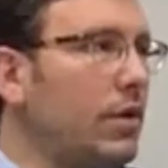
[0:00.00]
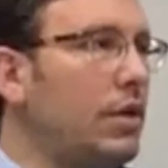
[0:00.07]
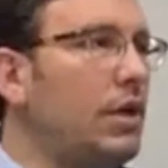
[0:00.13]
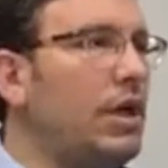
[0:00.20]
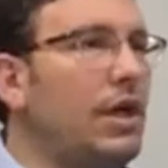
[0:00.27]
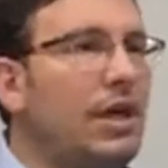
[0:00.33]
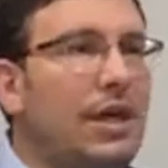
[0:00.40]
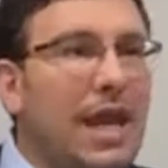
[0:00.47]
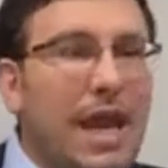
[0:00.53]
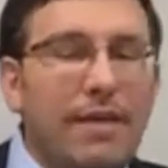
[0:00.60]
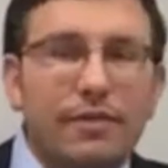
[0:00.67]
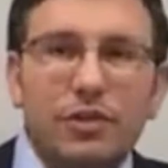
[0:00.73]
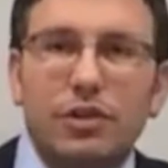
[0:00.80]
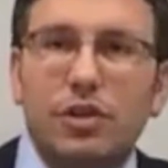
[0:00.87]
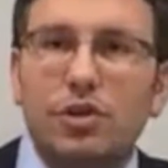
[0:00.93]
He gave
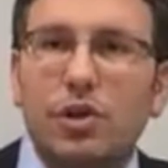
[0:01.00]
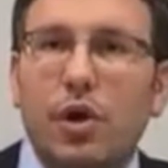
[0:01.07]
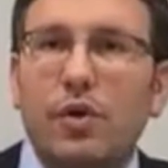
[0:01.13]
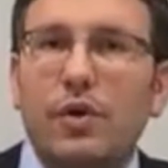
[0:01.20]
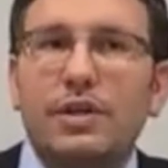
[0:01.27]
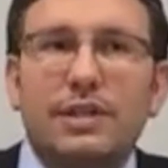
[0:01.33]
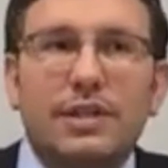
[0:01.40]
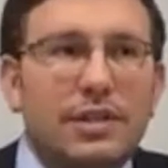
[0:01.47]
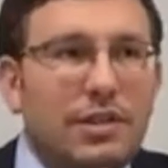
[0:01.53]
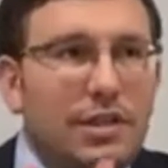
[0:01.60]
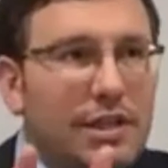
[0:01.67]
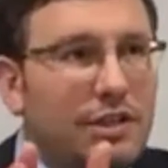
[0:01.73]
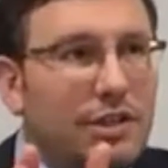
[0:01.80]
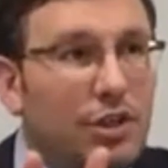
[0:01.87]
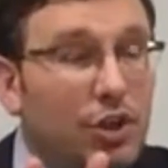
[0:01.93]
us the Torah. He says,
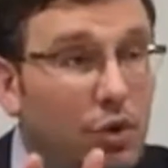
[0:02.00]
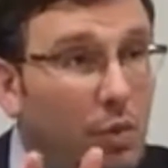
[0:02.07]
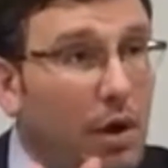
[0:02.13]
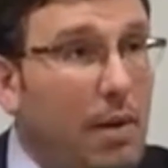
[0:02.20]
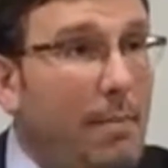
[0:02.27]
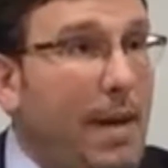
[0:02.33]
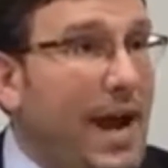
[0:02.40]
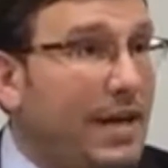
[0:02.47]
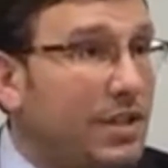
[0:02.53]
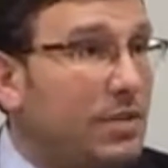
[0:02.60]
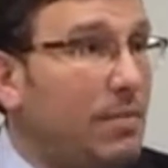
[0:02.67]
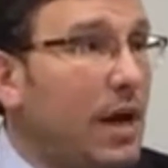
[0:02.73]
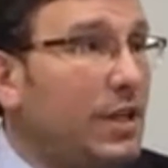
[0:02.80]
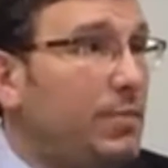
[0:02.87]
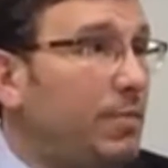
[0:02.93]
listen, you want to
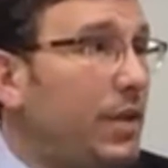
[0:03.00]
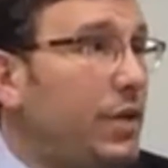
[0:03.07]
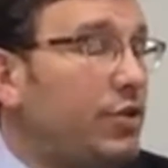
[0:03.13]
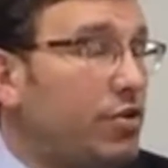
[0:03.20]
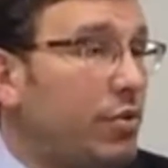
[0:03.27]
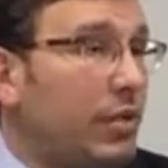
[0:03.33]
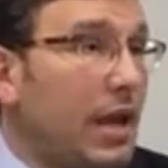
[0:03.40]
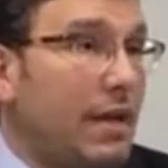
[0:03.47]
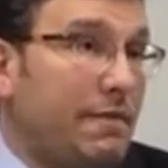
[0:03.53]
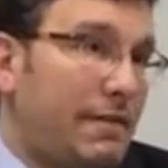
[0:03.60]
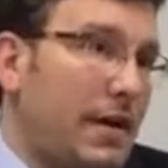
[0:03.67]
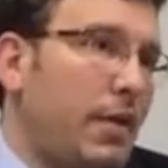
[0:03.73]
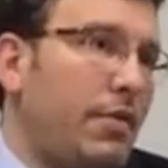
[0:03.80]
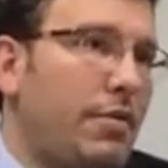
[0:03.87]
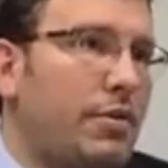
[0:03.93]
maximize pleasure in life?
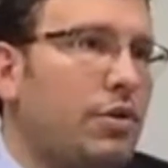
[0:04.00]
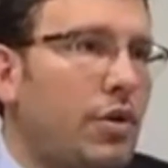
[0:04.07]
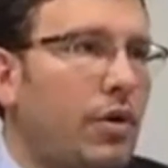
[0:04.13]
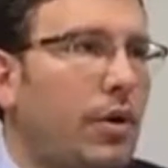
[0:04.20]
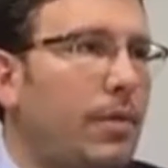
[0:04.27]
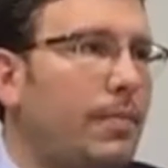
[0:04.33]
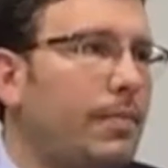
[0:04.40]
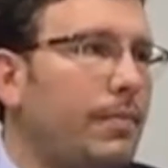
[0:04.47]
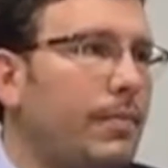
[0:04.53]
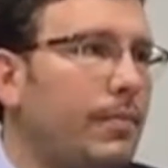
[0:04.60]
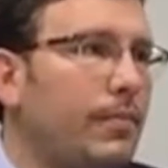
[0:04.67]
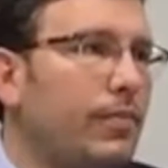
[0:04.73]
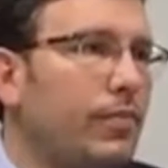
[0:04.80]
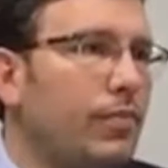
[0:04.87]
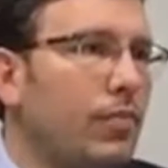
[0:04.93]
Follow the Torah.
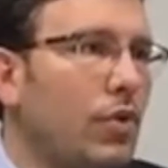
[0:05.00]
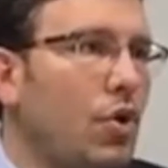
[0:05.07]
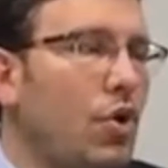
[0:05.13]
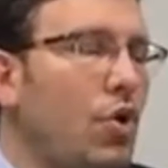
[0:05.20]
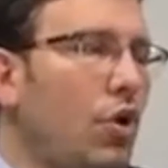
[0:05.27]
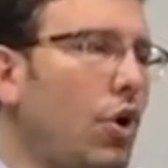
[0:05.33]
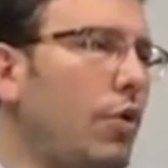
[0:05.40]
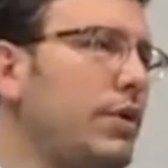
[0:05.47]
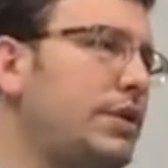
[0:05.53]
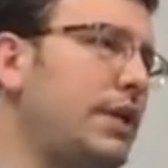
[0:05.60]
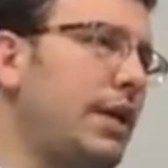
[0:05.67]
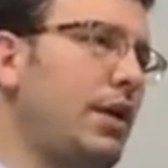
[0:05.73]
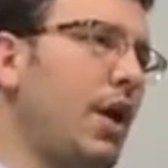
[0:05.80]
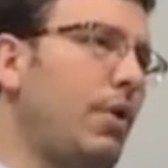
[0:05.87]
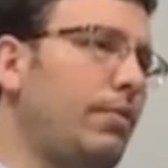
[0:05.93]
Or we say,
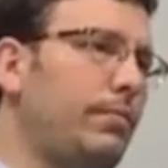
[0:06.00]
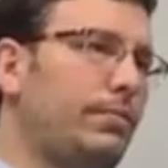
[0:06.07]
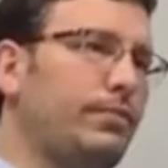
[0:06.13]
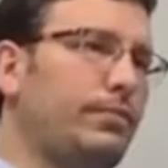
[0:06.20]
no.